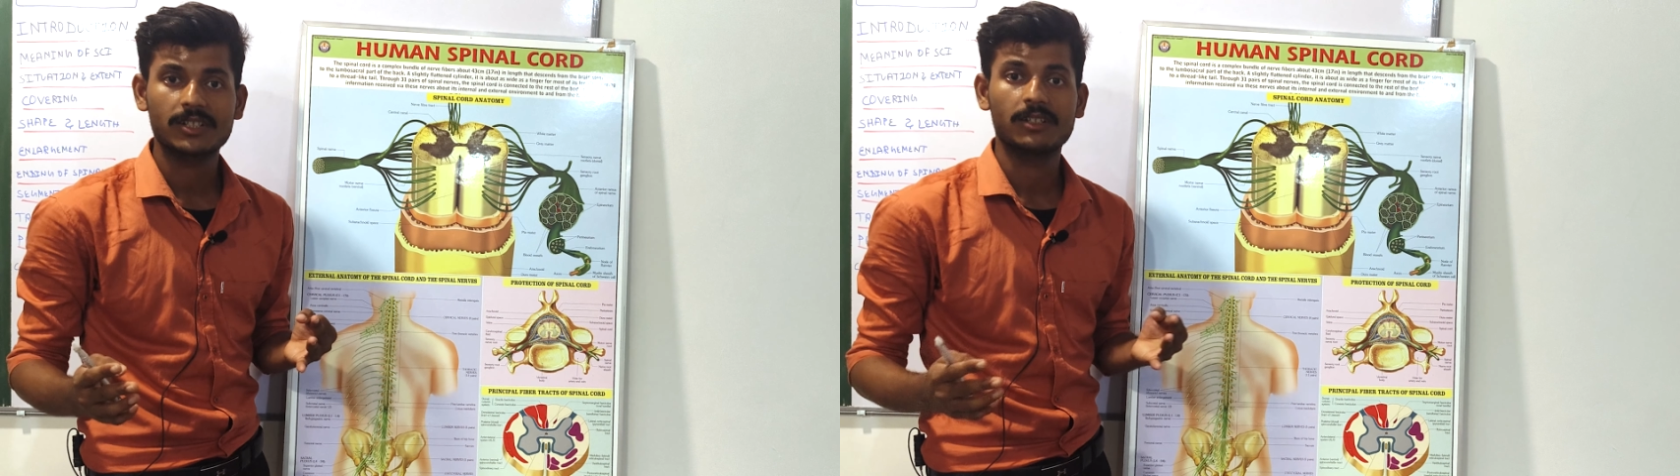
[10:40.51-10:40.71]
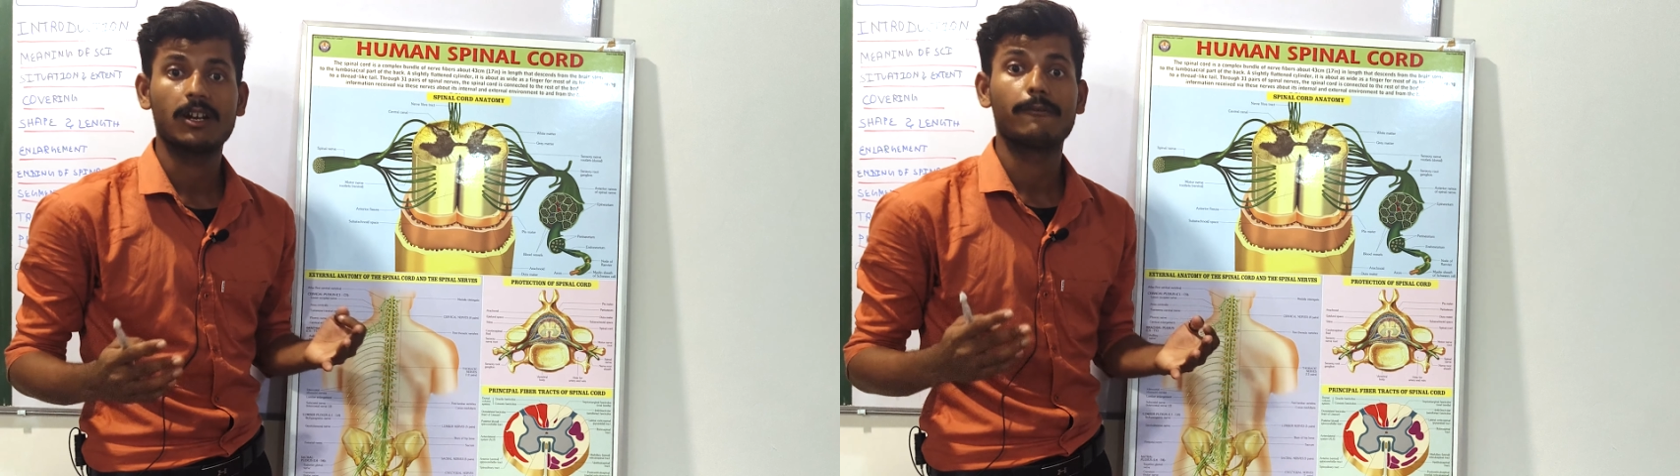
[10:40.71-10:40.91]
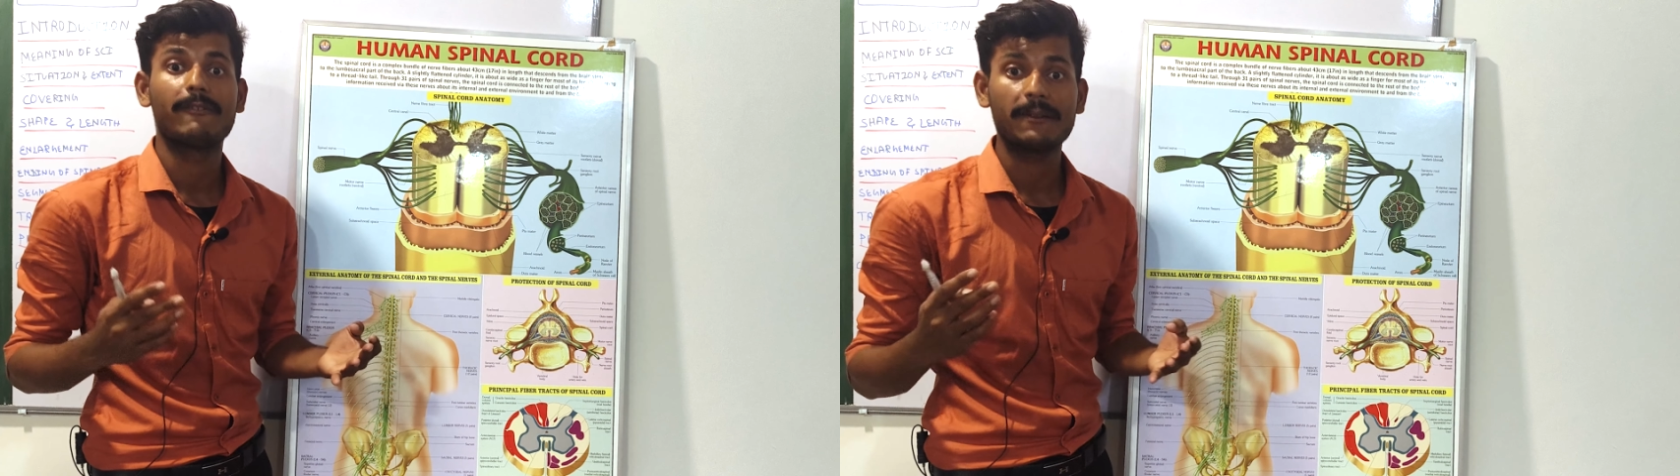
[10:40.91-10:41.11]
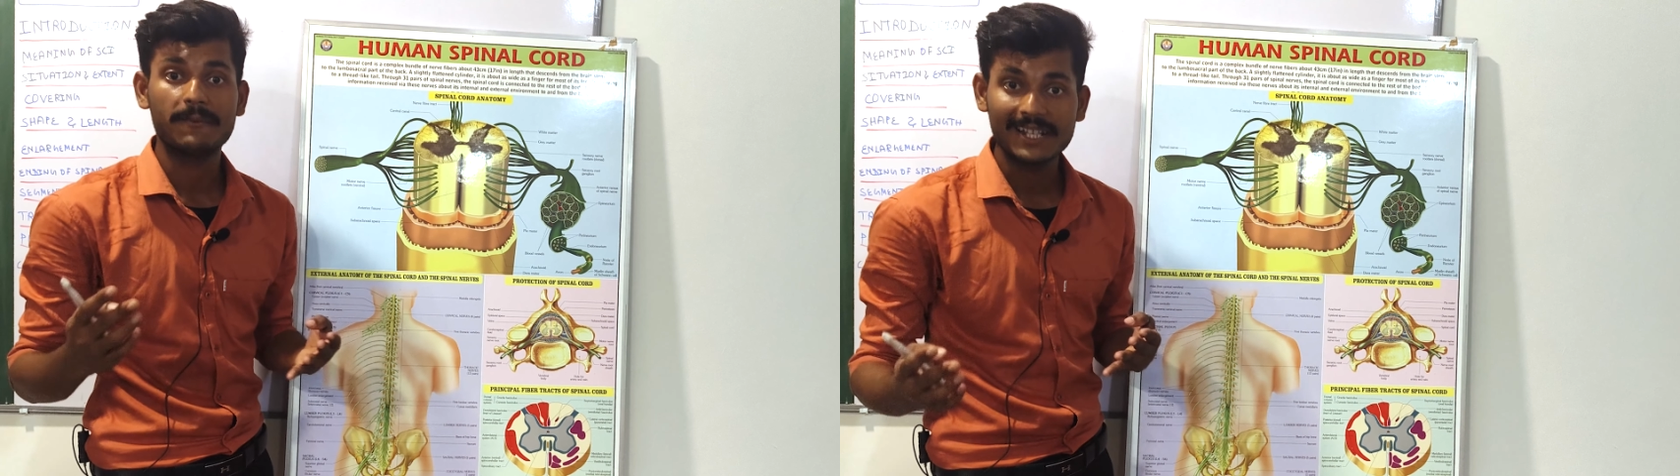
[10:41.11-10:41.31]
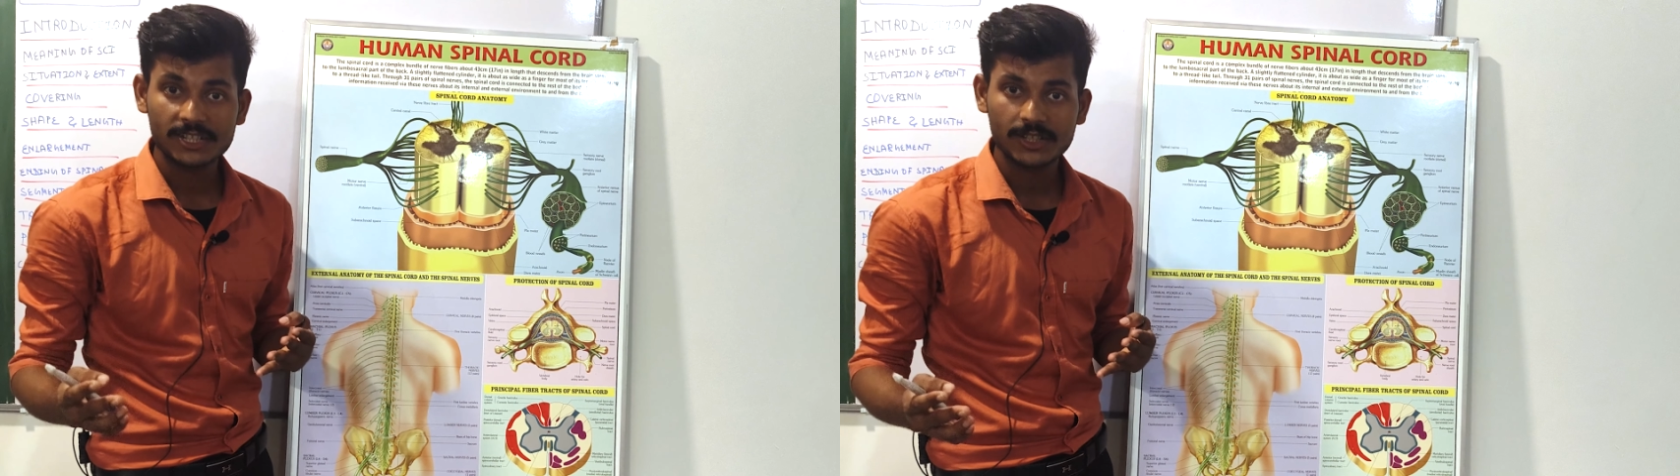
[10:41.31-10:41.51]
a
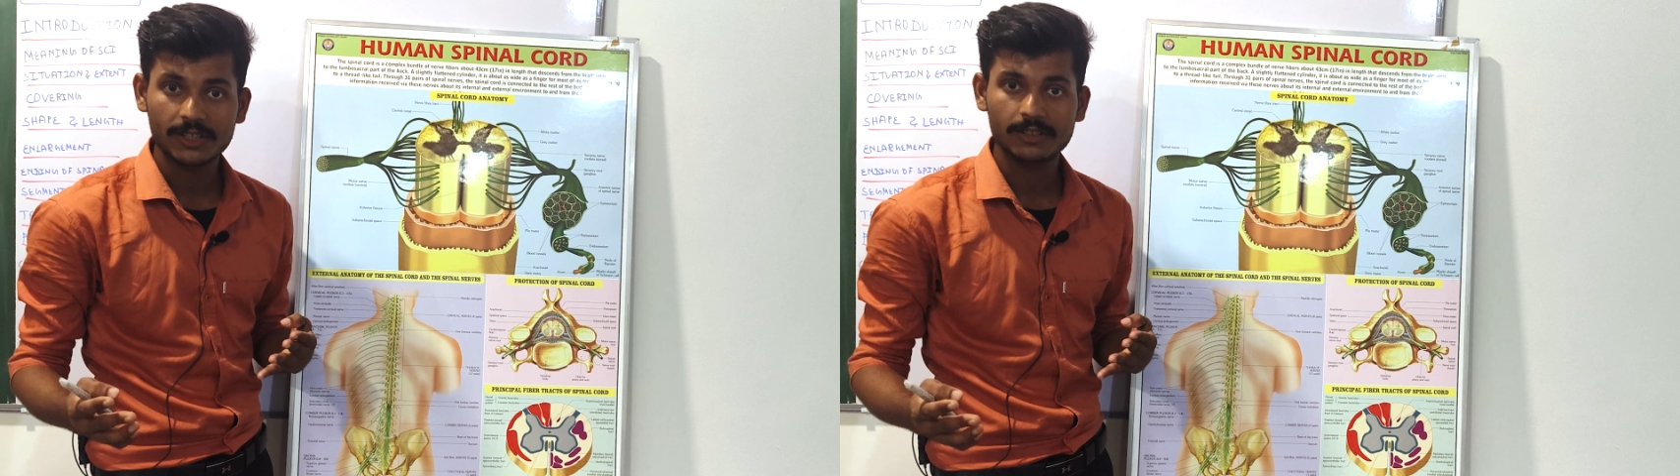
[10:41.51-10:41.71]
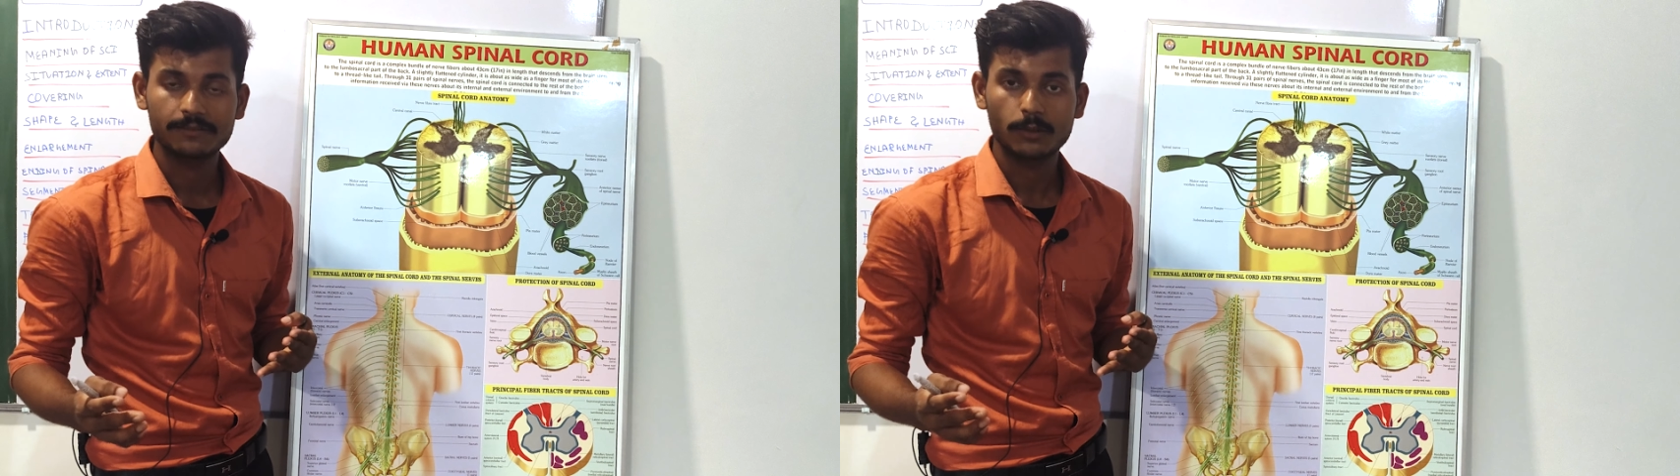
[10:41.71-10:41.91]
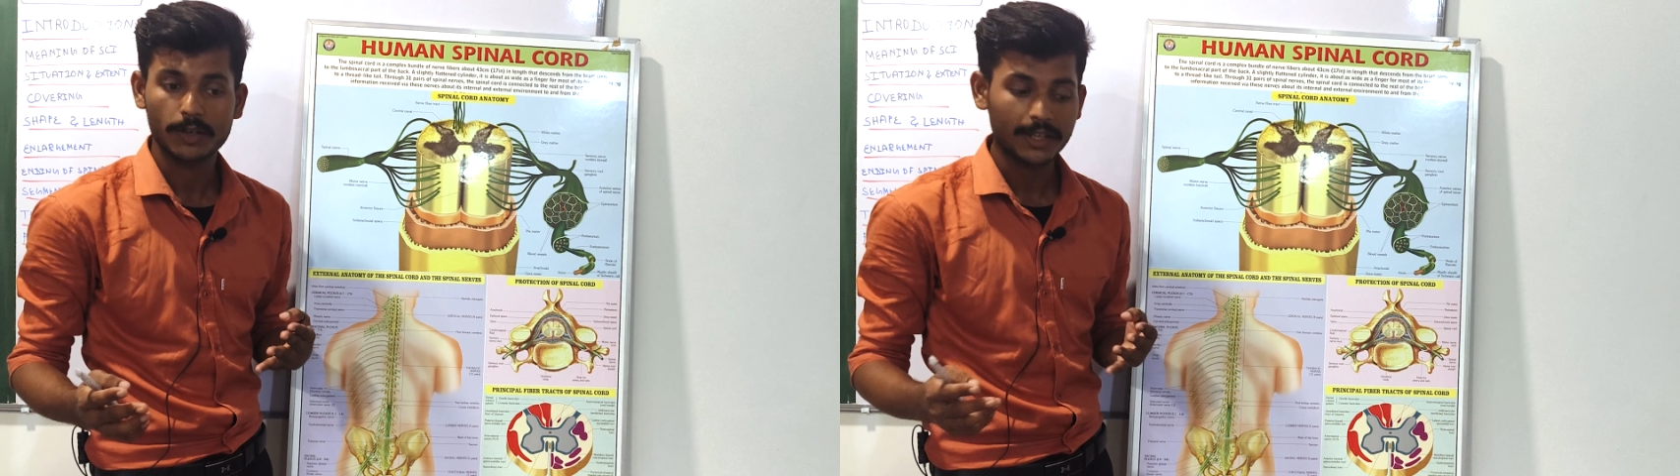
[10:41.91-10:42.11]
vibration, okay,